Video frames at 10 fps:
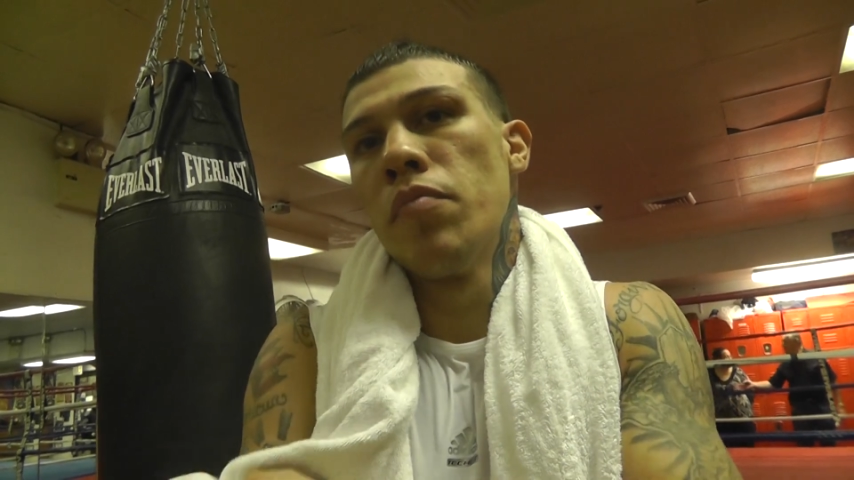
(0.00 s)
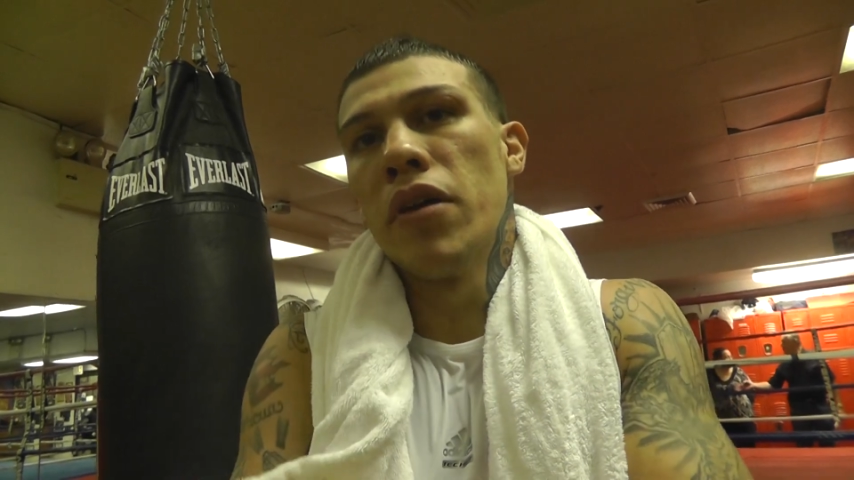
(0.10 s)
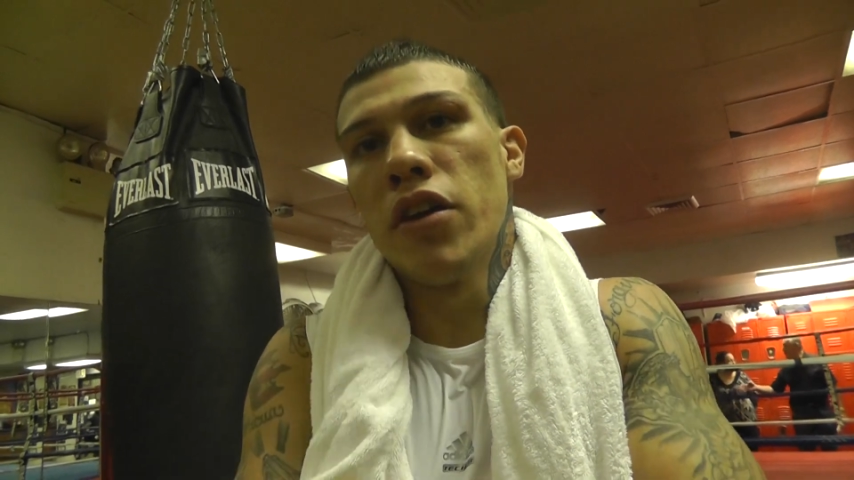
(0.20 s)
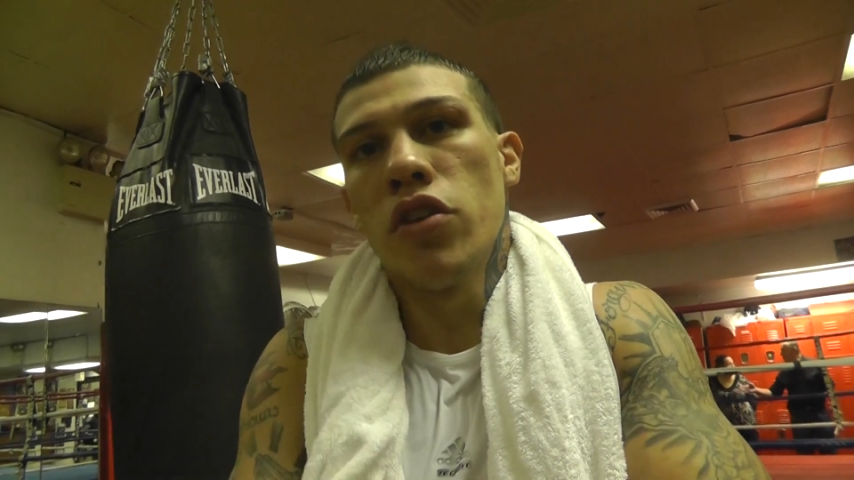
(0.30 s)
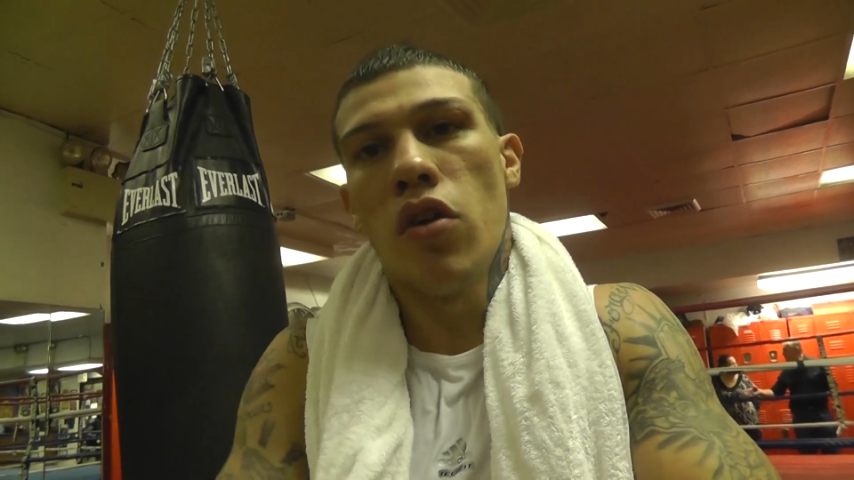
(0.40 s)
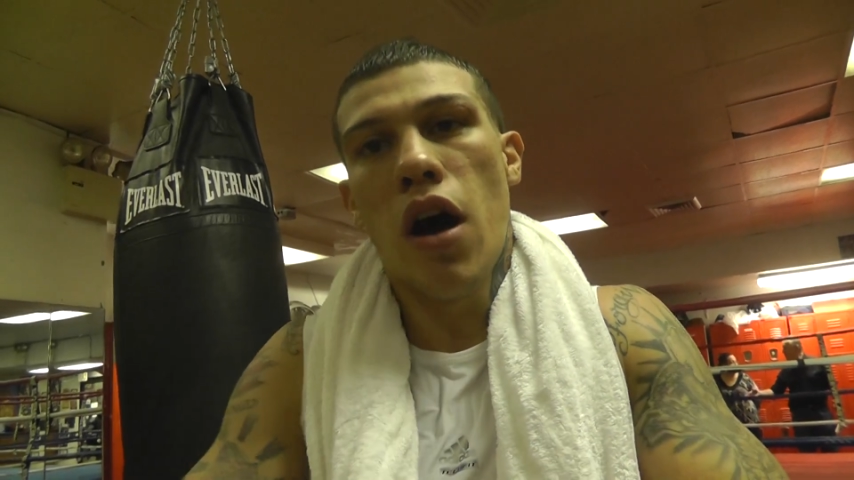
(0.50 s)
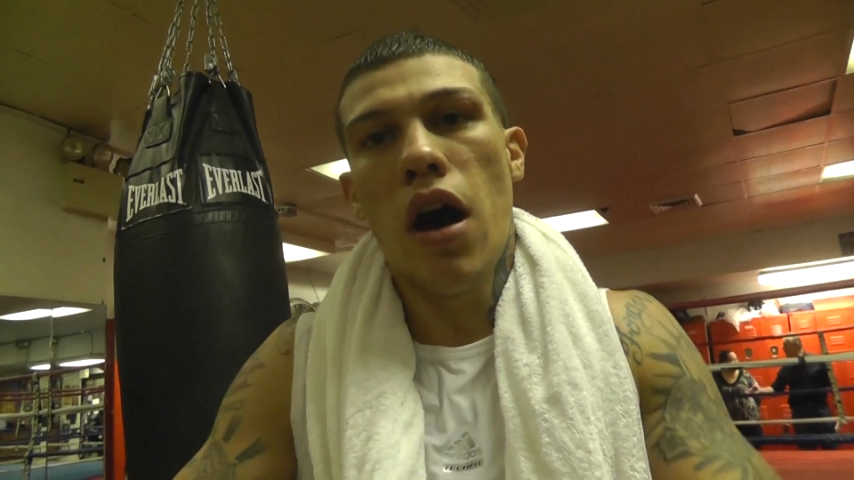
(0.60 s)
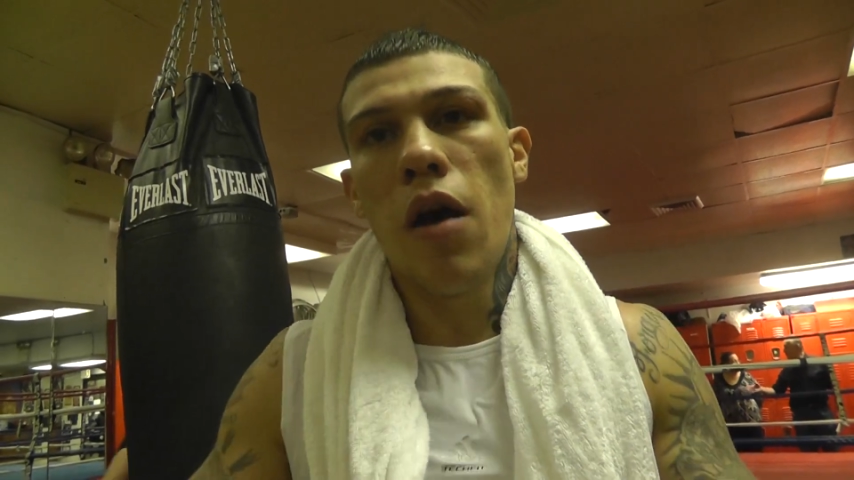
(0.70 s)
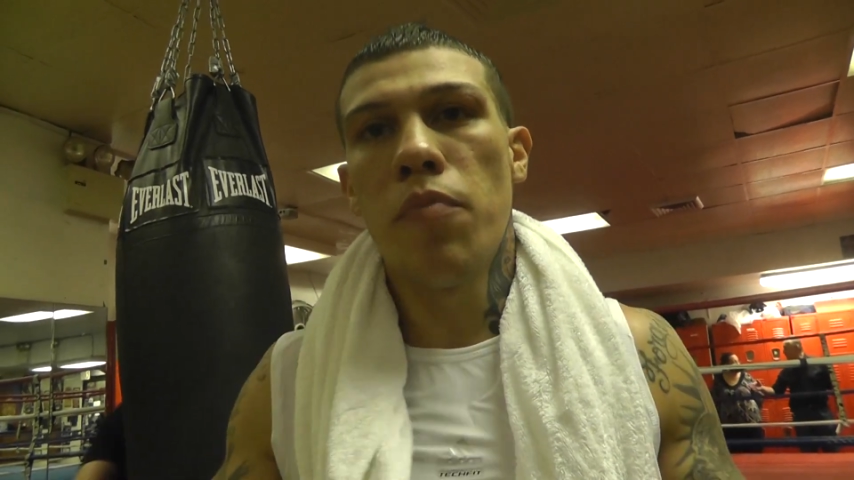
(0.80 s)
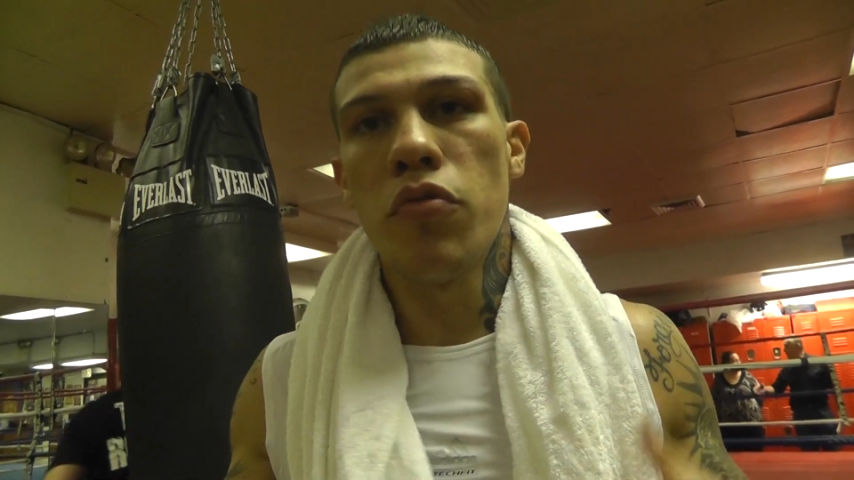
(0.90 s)
But you know,
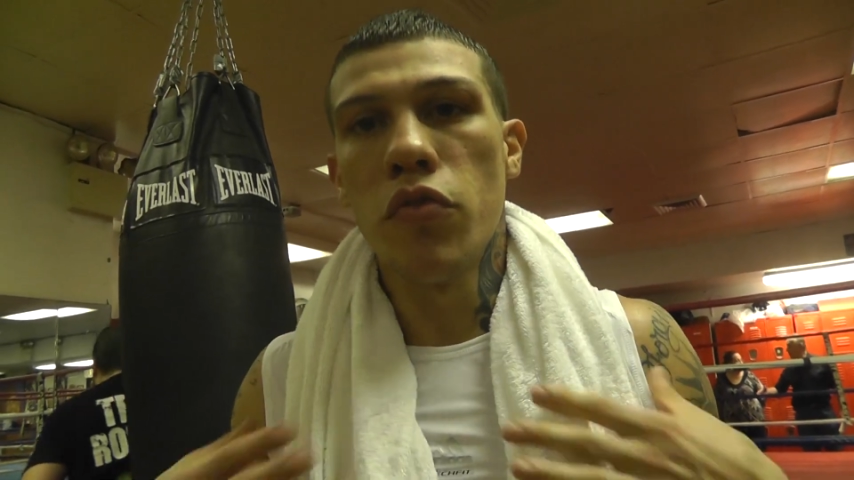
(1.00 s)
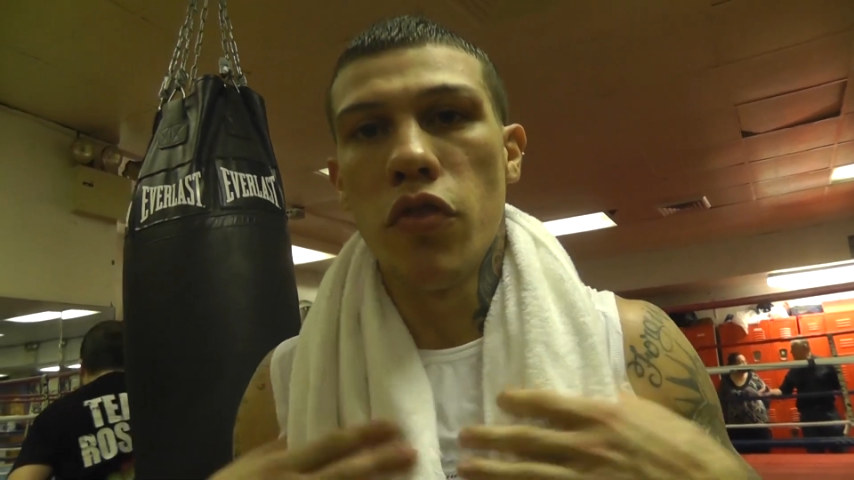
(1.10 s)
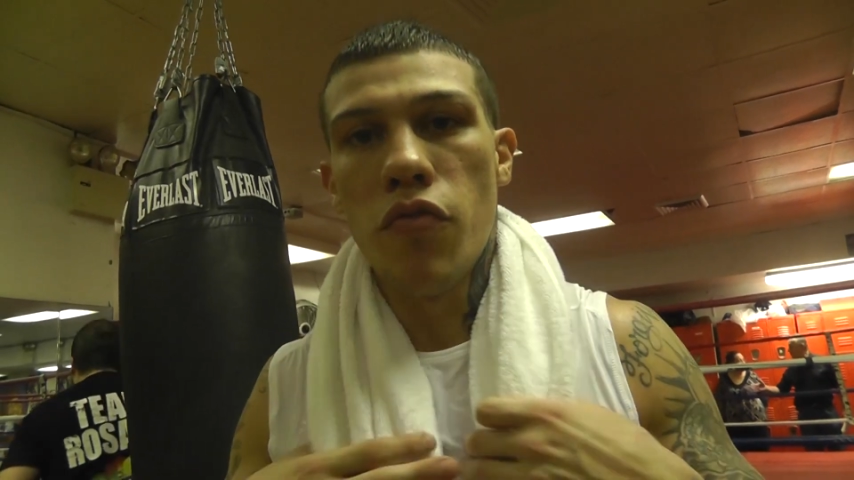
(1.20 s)
I'll, I'll prove the,